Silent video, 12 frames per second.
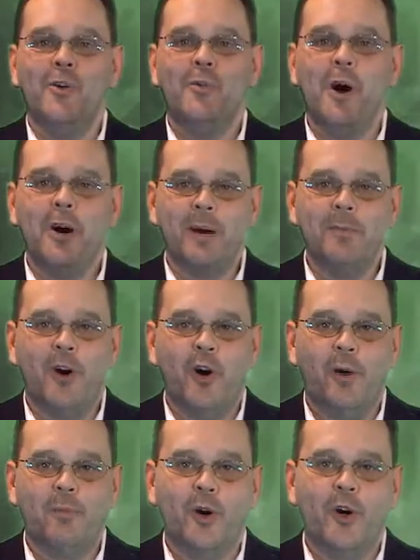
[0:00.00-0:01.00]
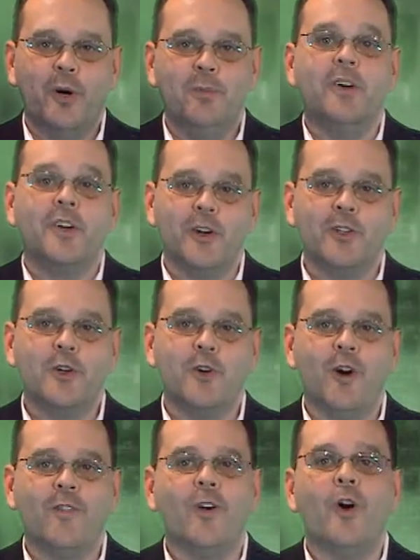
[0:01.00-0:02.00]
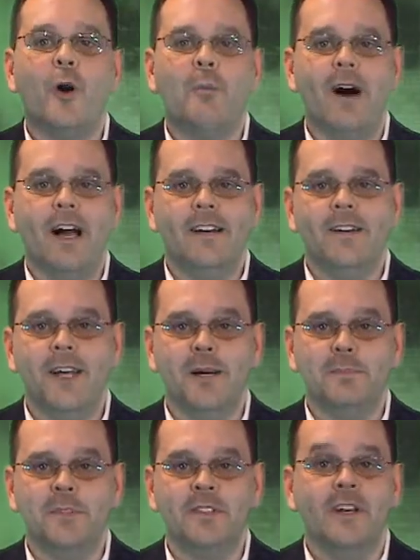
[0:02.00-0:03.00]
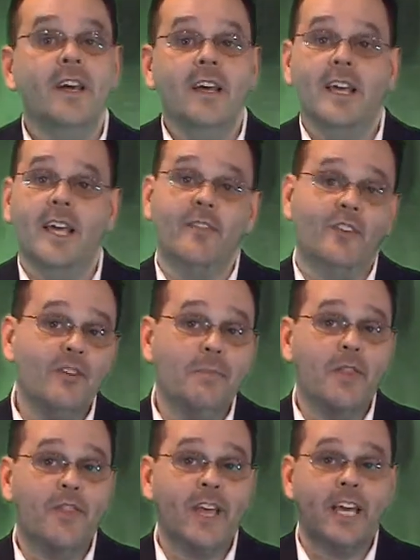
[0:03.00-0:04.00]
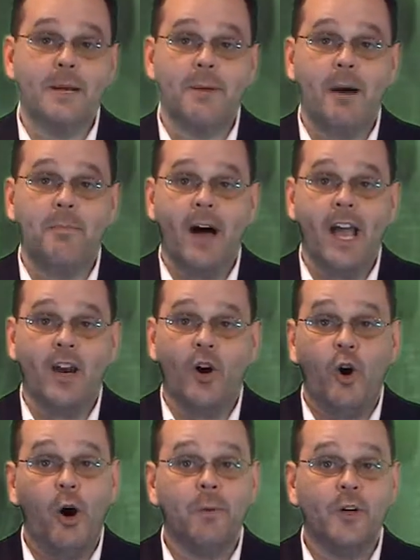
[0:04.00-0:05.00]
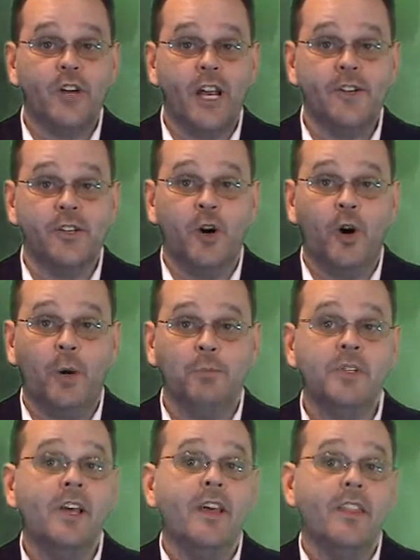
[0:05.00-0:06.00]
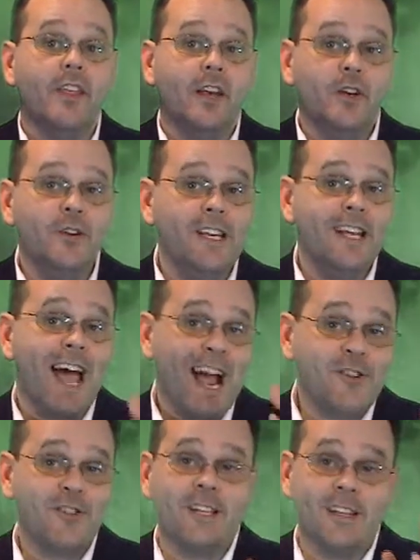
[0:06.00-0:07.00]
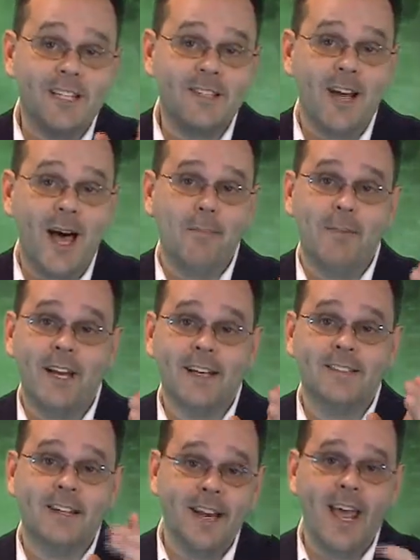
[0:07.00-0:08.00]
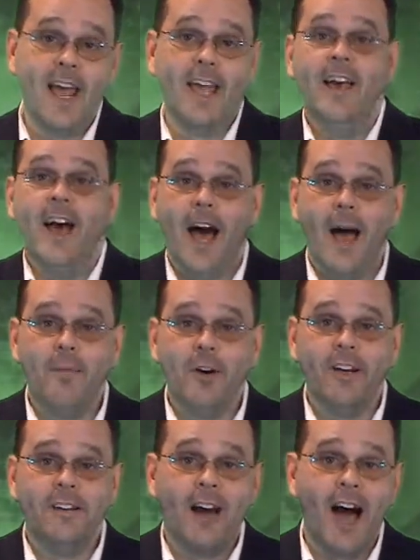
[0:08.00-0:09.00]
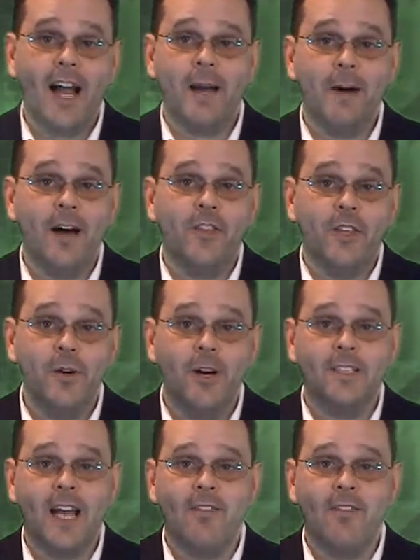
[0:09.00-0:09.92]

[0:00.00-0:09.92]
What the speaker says: Welcome to Homeroom, your school for home buying tips. If you've been thinking about buying a home or changing homes, then you need to actually listen up, because today I'm going to talk about the U.S.